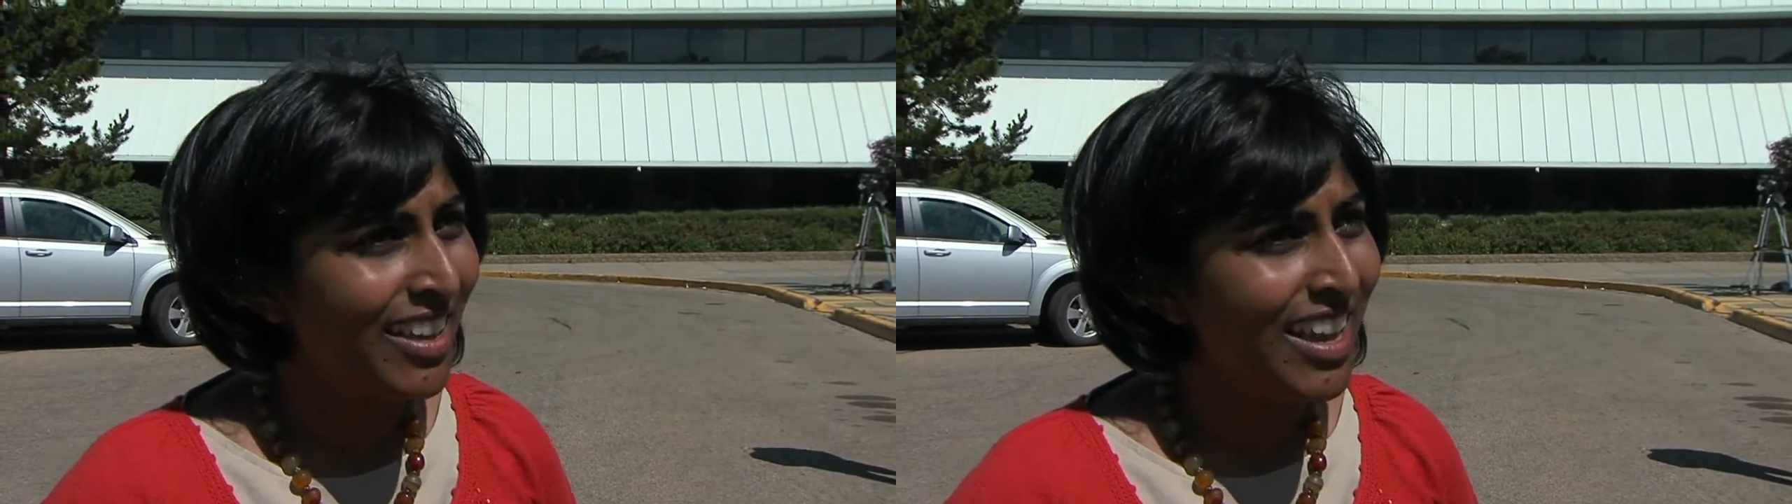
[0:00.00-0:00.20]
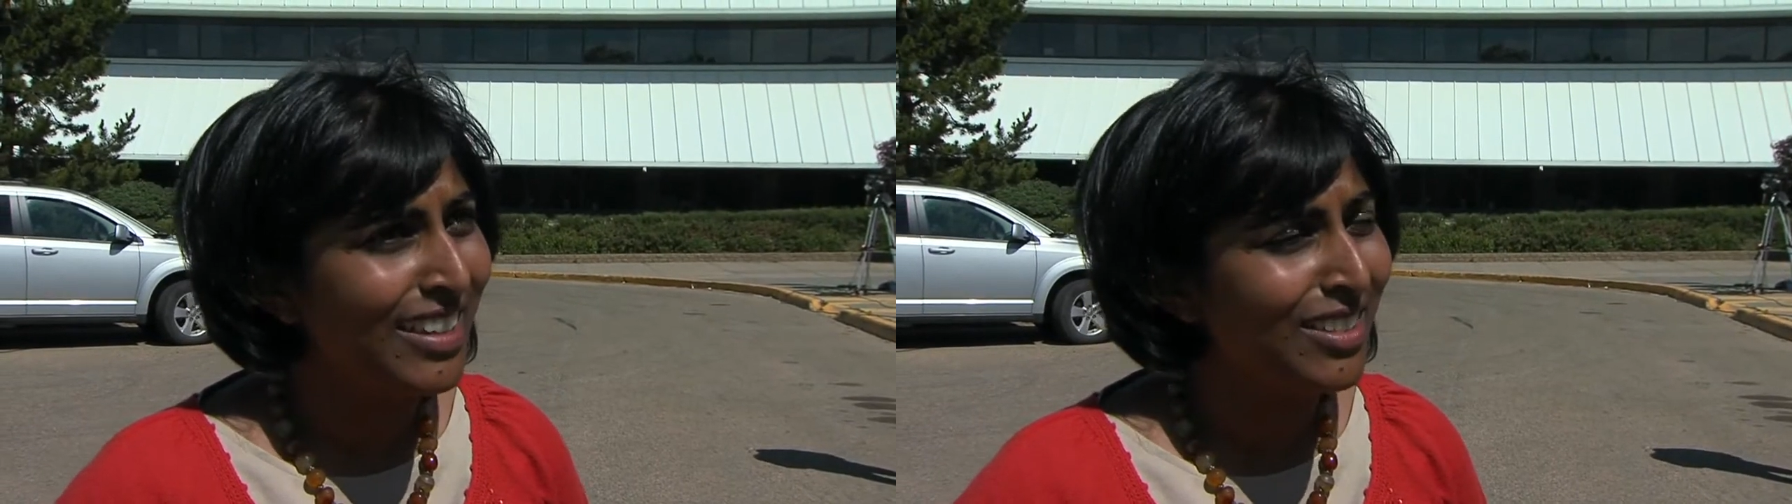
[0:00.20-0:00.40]

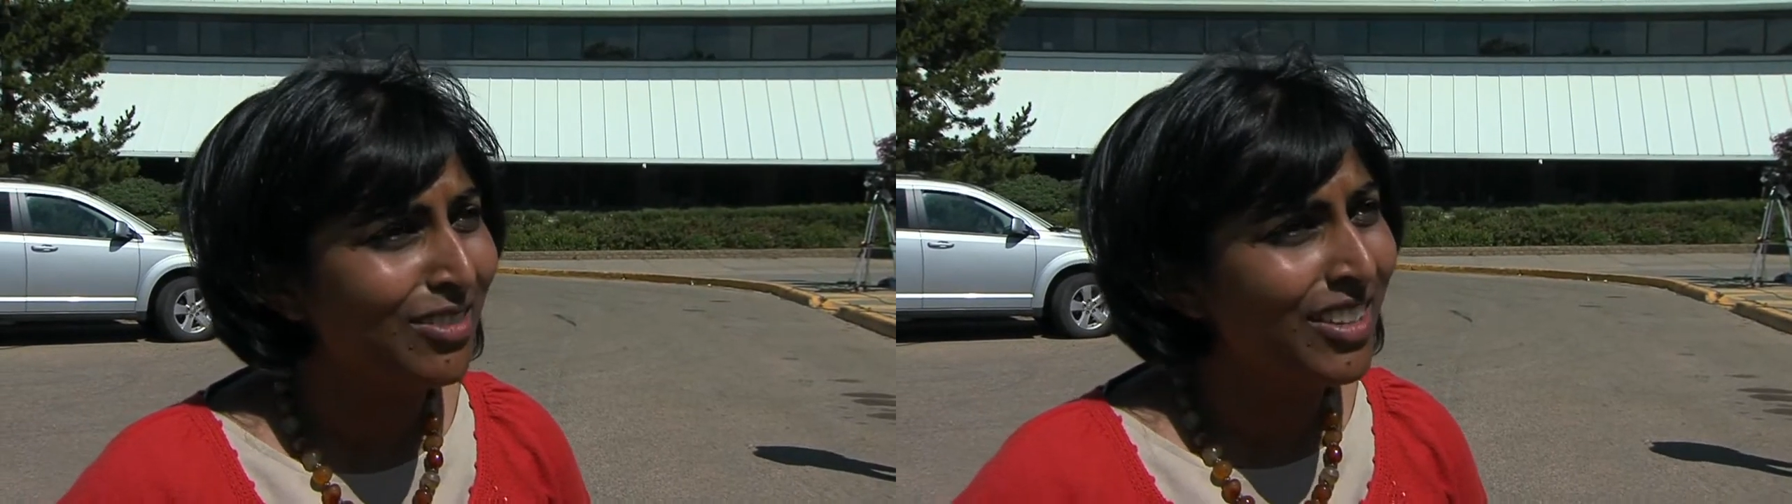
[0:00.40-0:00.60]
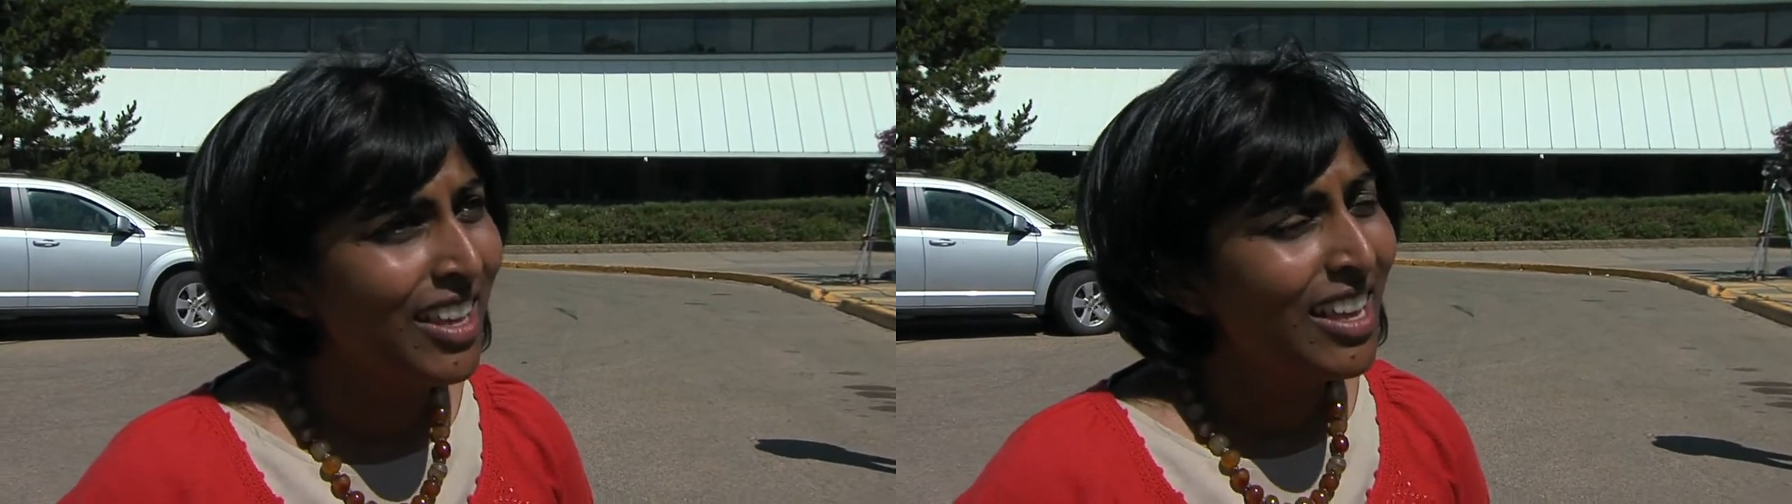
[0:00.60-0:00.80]
that kind
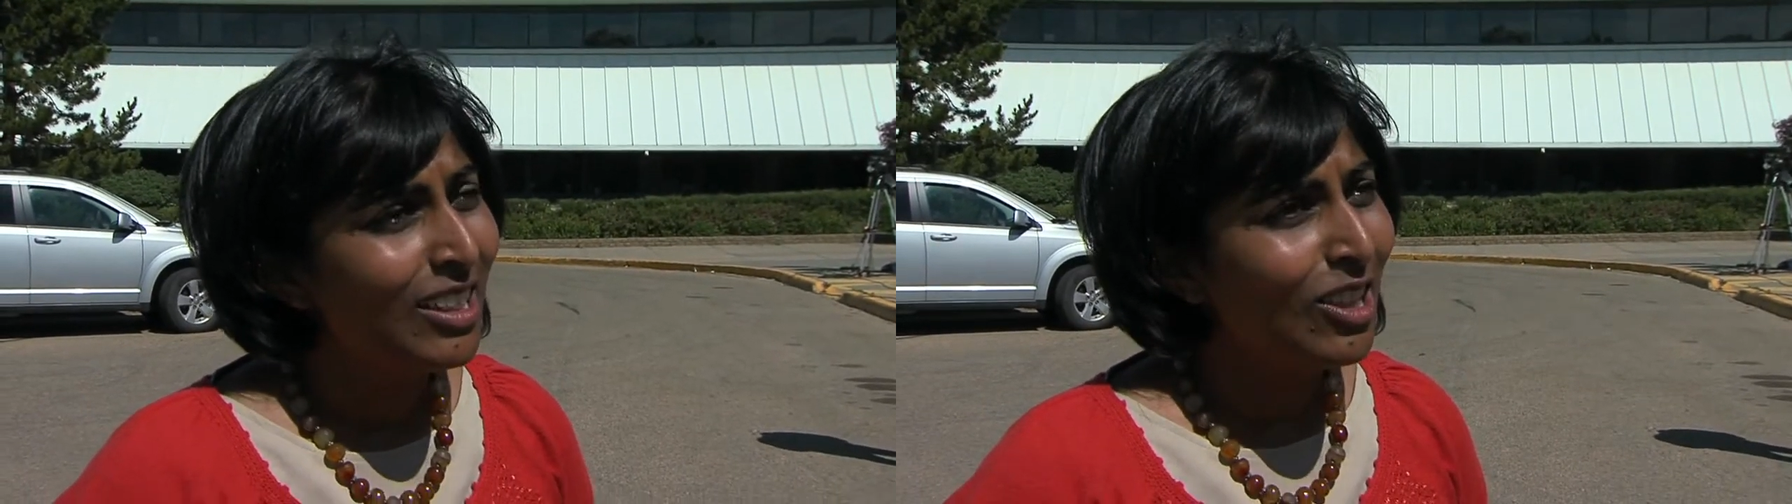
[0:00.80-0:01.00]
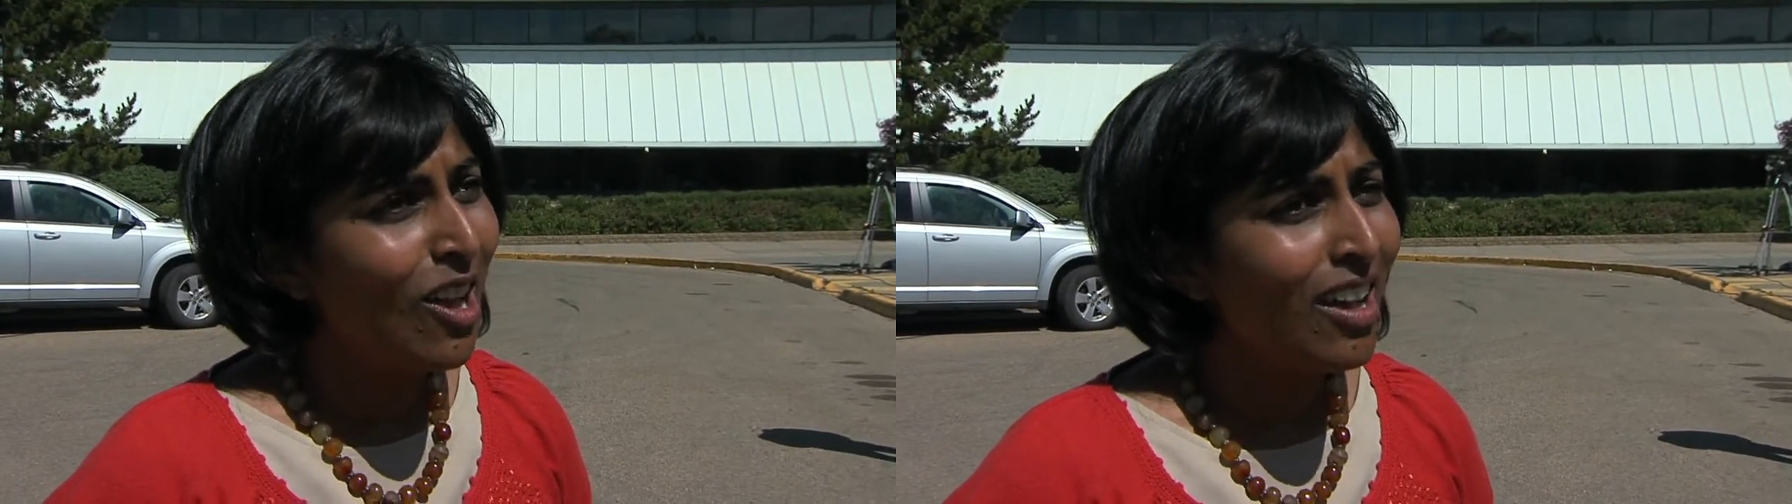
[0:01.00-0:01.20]
of
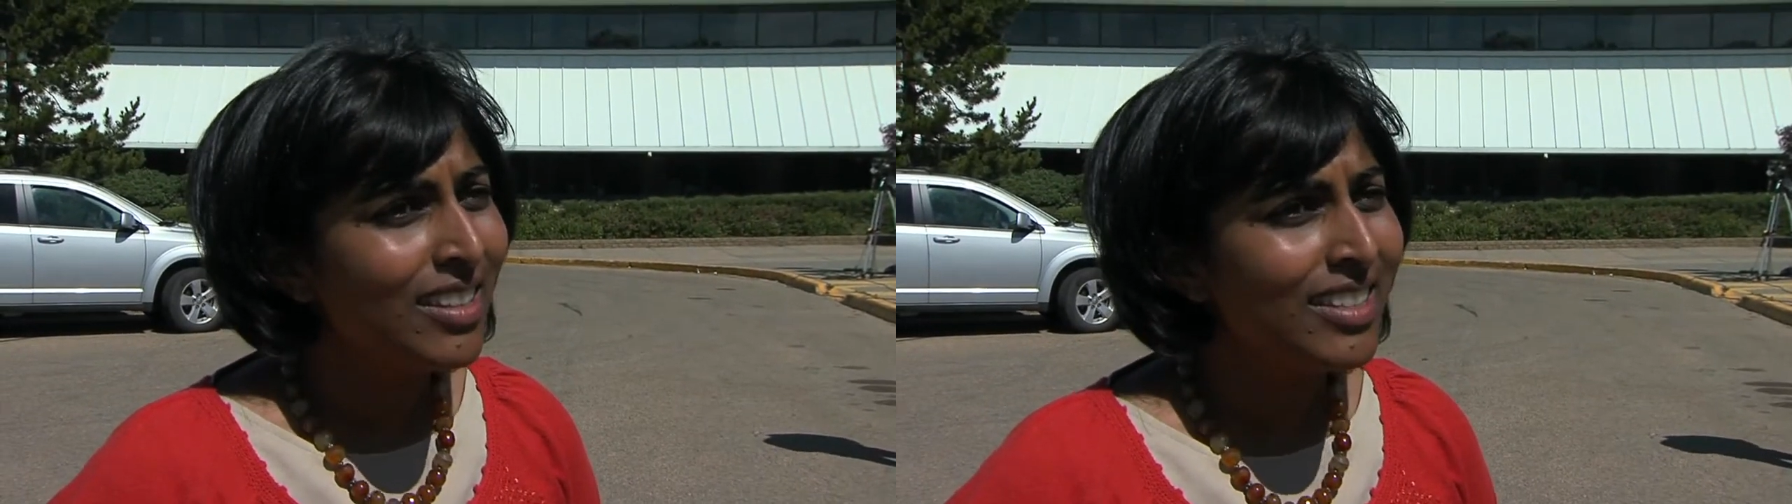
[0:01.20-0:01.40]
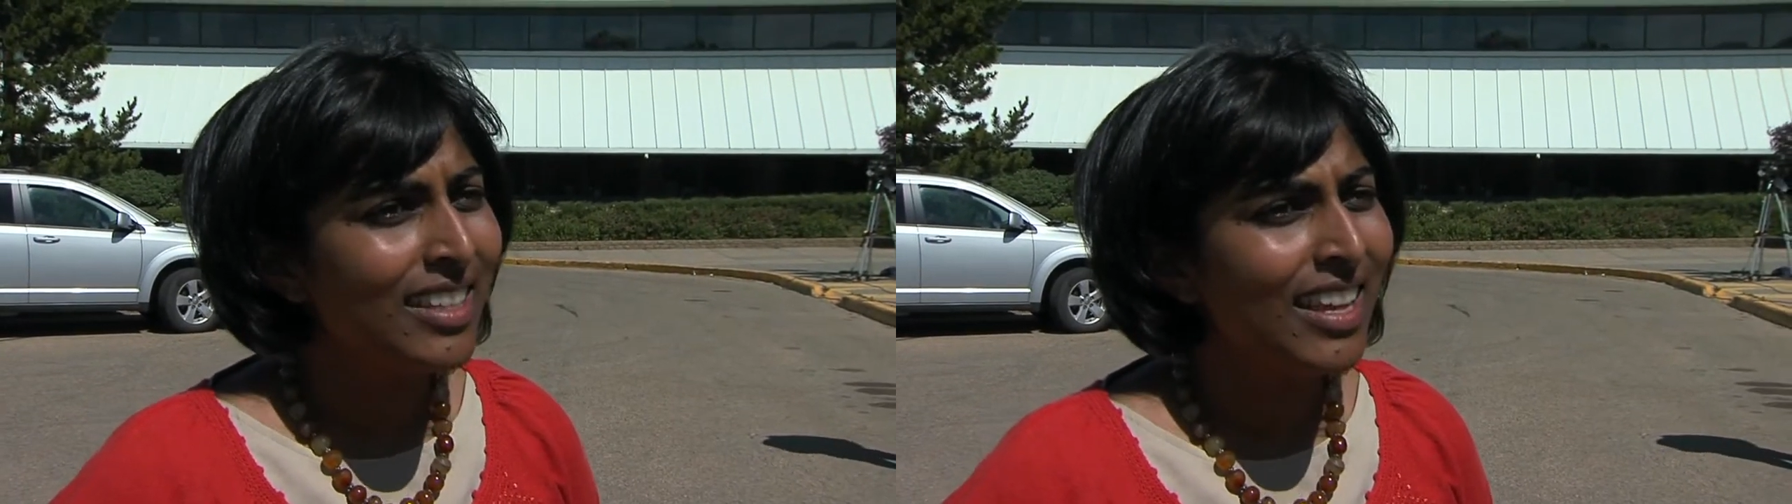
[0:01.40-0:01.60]

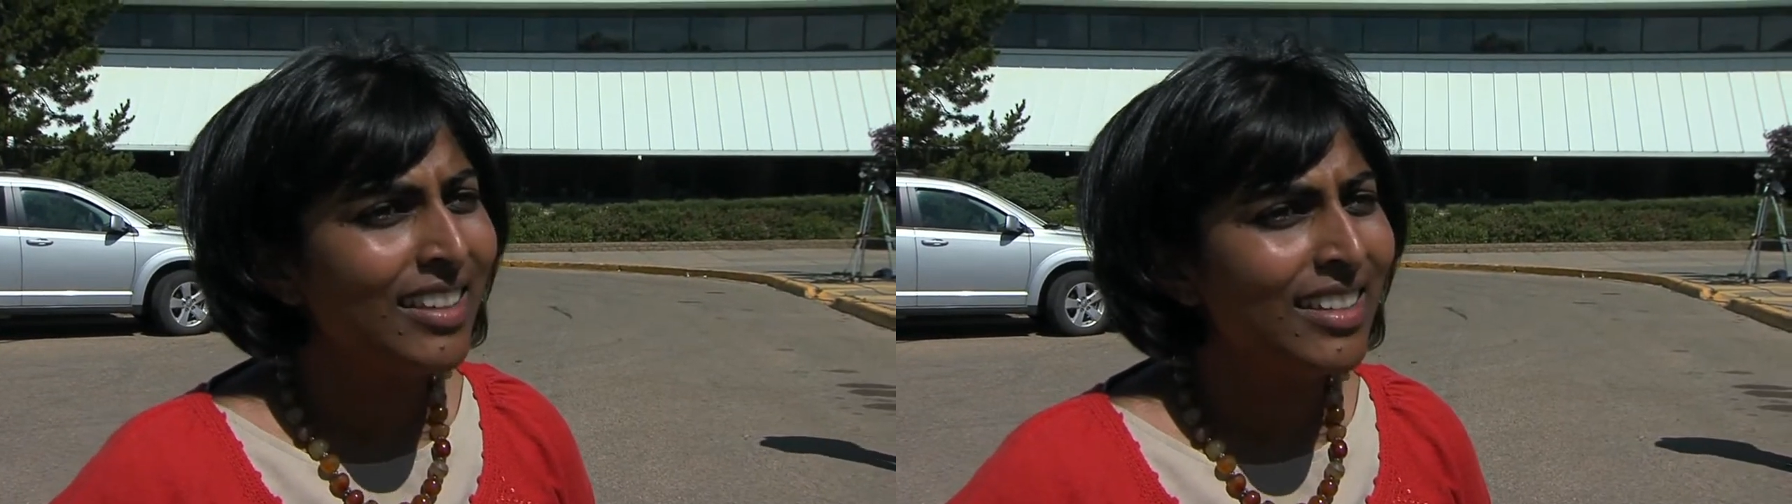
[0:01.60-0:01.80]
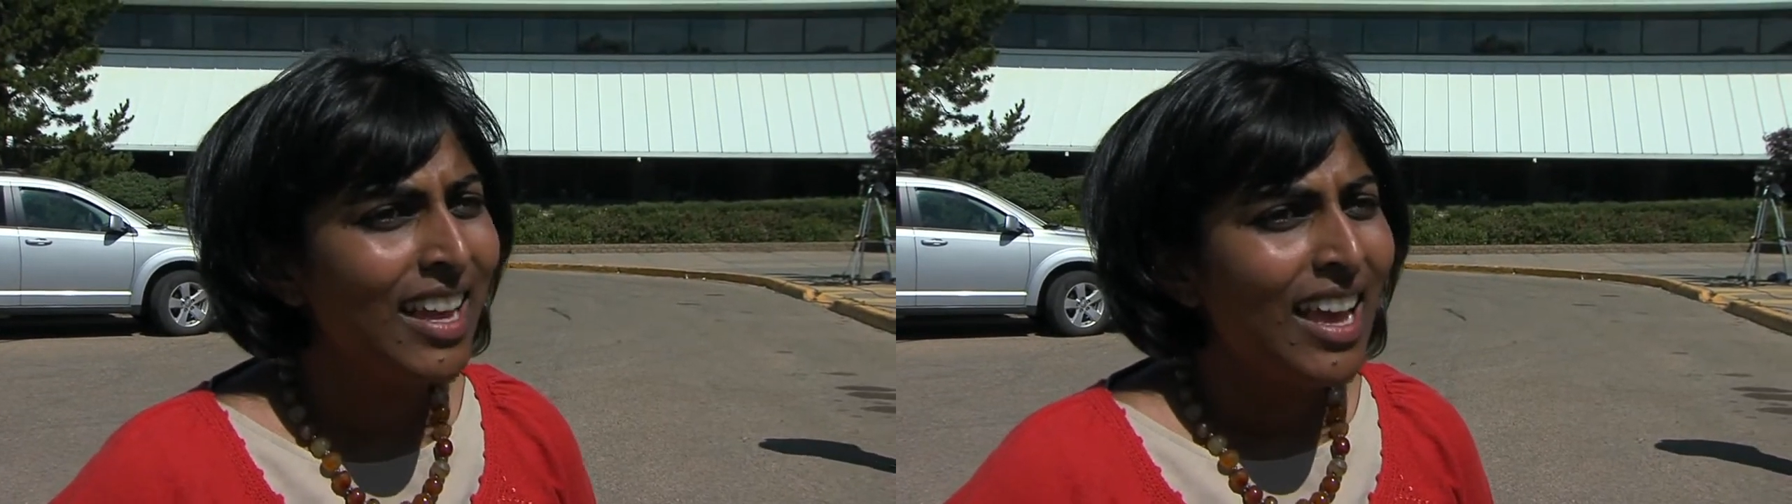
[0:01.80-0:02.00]
loss,
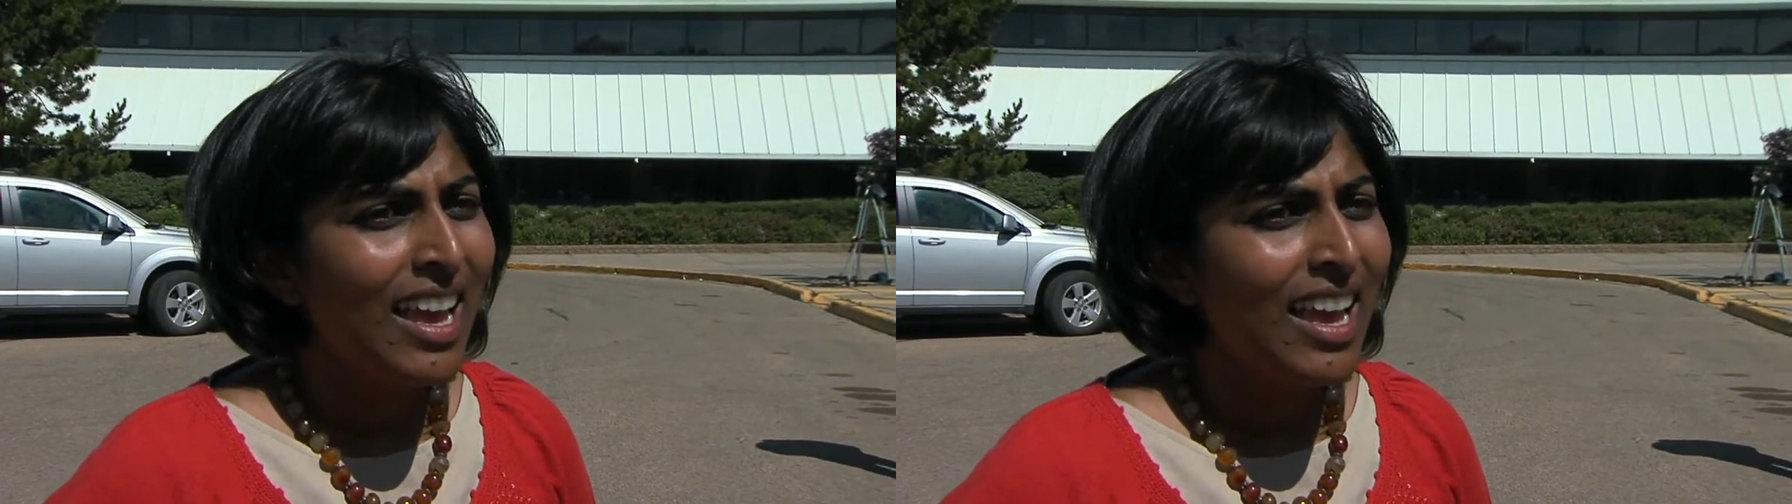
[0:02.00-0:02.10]
and